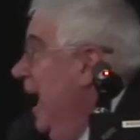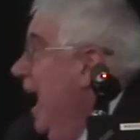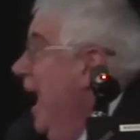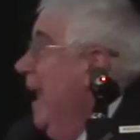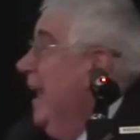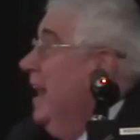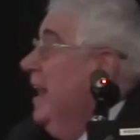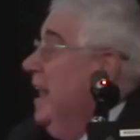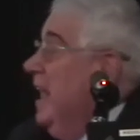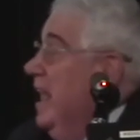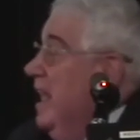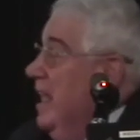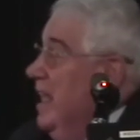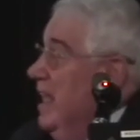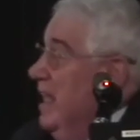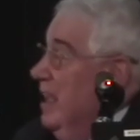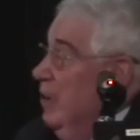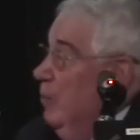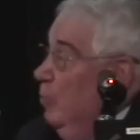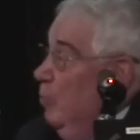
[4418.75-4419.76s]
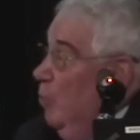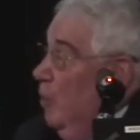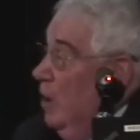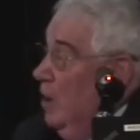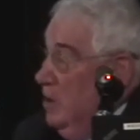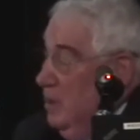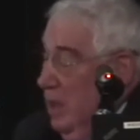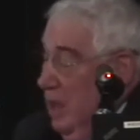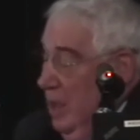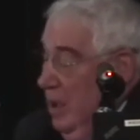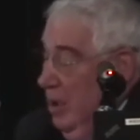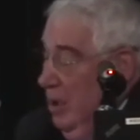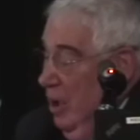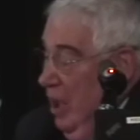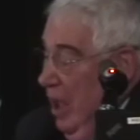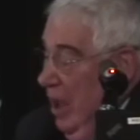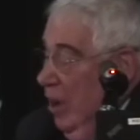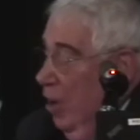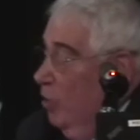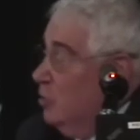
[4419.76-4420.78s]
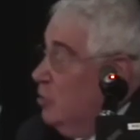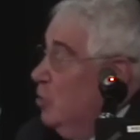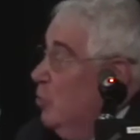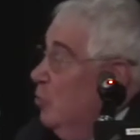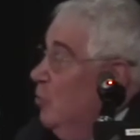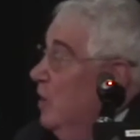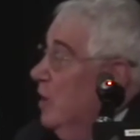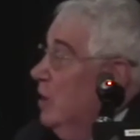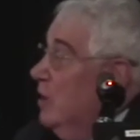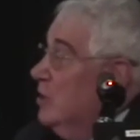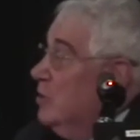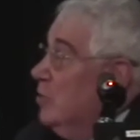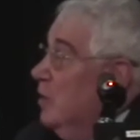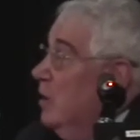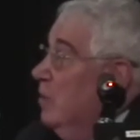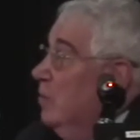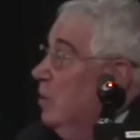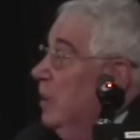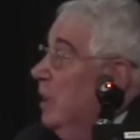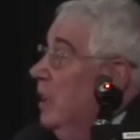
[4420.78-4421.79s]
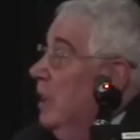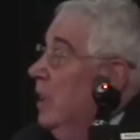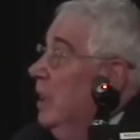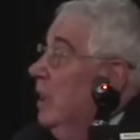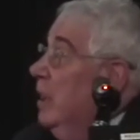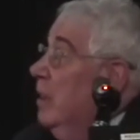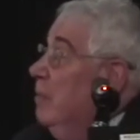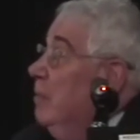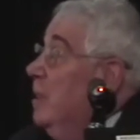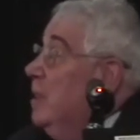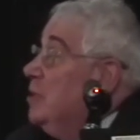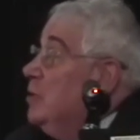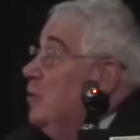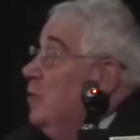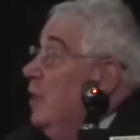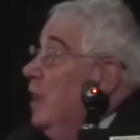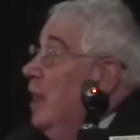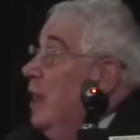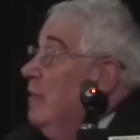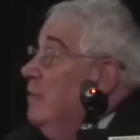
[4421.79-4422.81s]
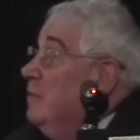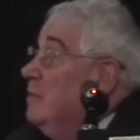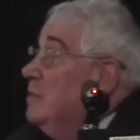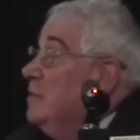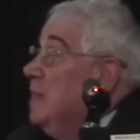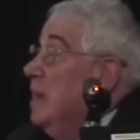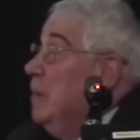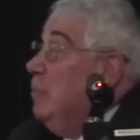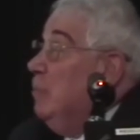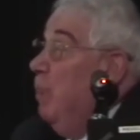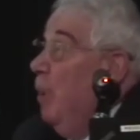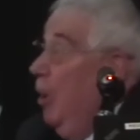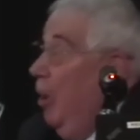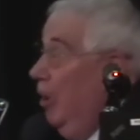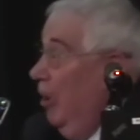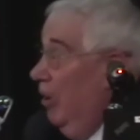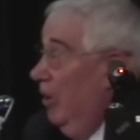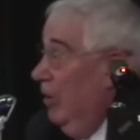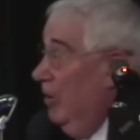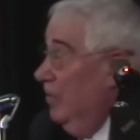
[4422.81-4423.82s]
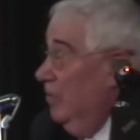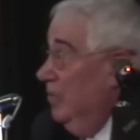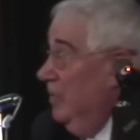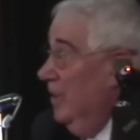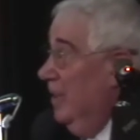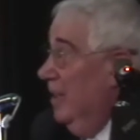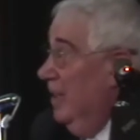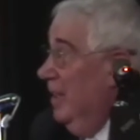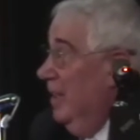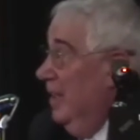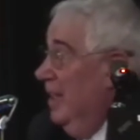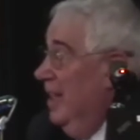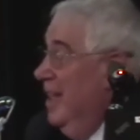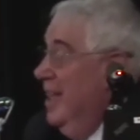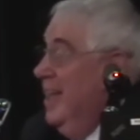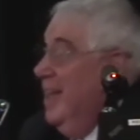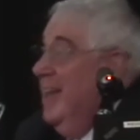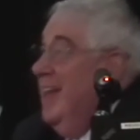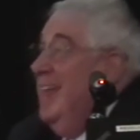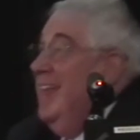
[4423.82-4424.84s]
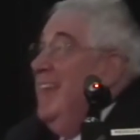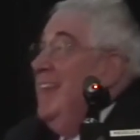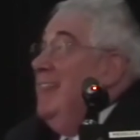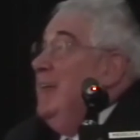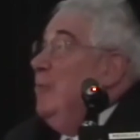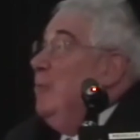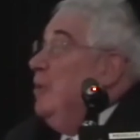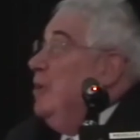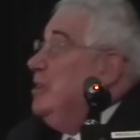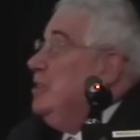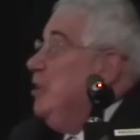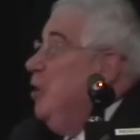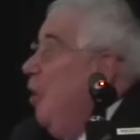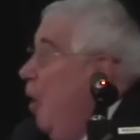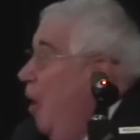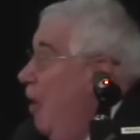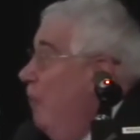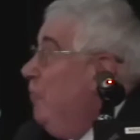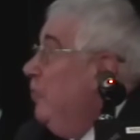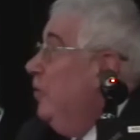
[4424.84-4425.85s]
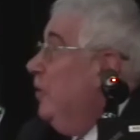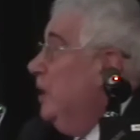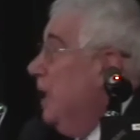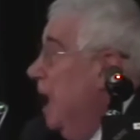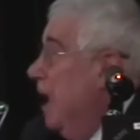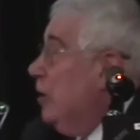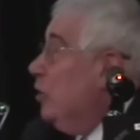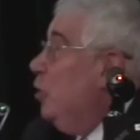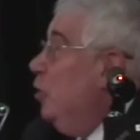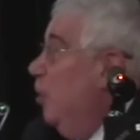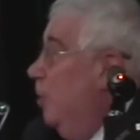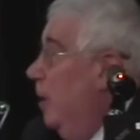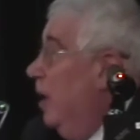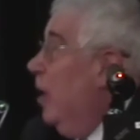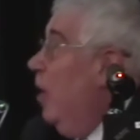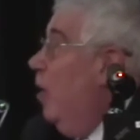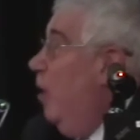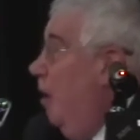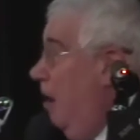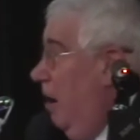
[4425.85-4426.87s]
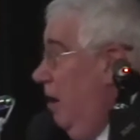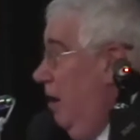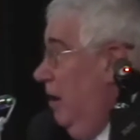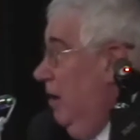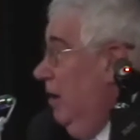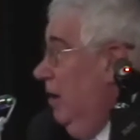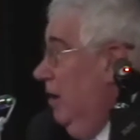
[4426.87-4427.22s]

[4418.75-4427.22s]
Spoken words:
and he was had also written a screenplay based on the life of St. Paul. There was an awful lot going on